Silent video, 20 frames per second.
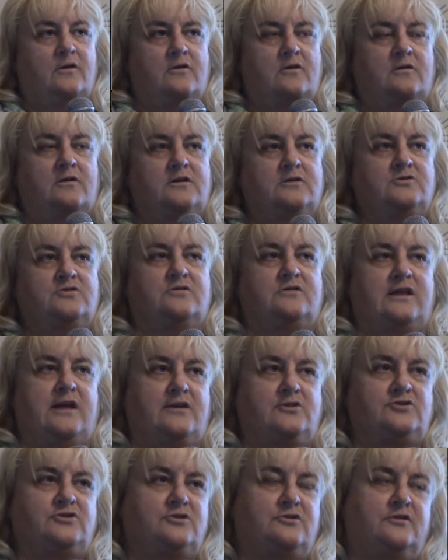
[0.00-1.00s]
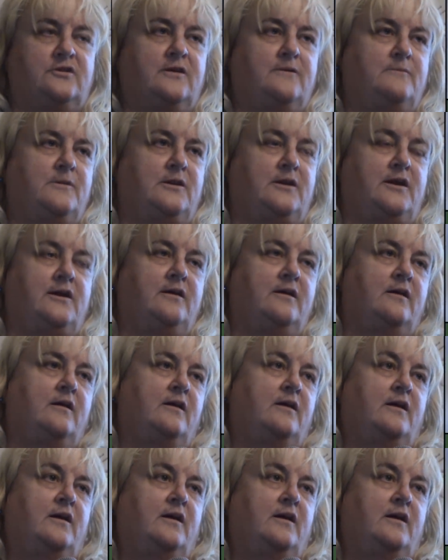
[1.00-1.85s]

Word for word: on our international committee,